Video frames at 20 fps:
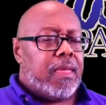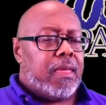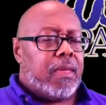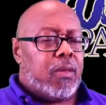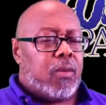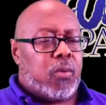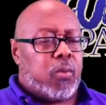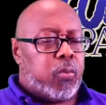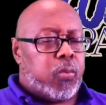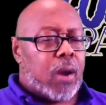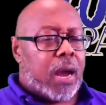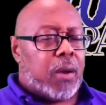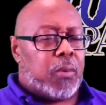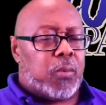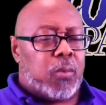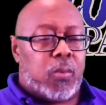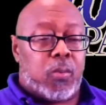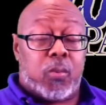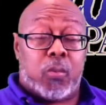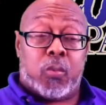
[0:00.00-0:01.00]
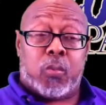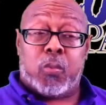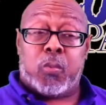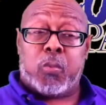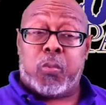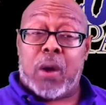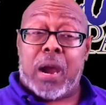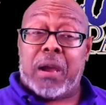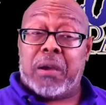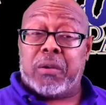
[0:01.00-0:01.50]
Why?
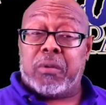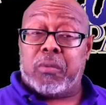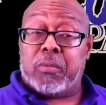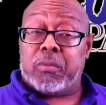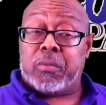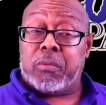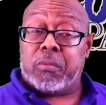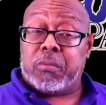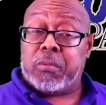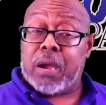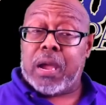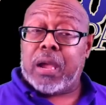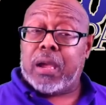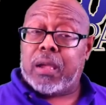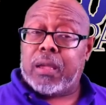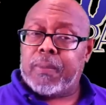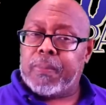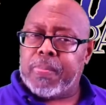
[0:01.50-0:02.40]
Why?